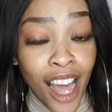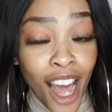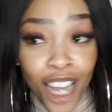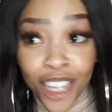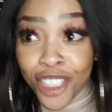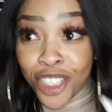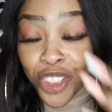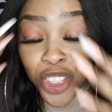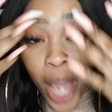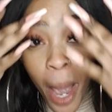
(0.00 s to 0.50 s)

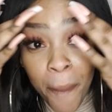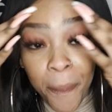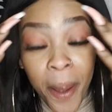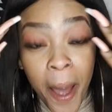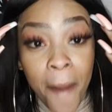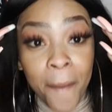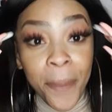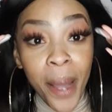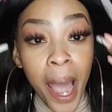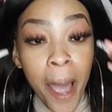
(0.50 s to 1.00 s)
Stop
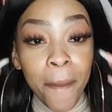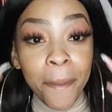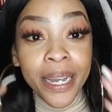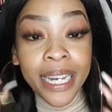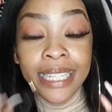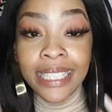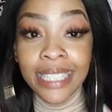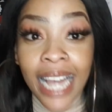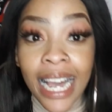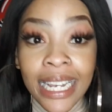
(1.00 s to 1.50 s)

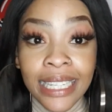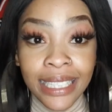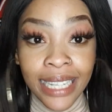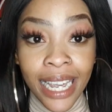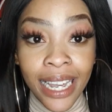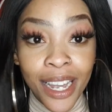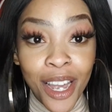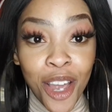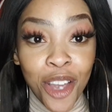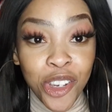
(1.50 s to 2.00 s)

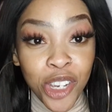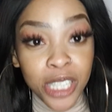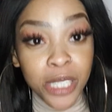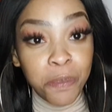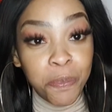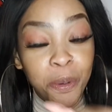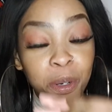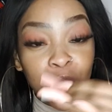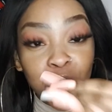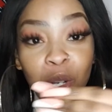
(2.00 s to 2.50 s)
publicizing your
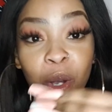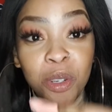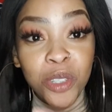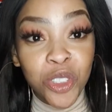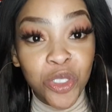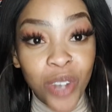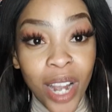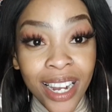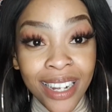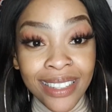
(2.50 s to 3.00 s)
spiritual
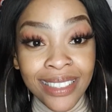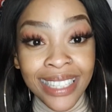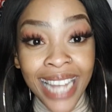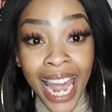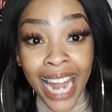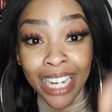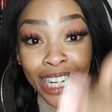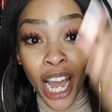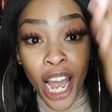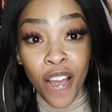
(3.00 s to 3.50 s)
struggles
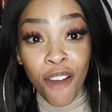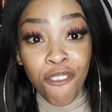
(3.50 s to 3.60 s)
and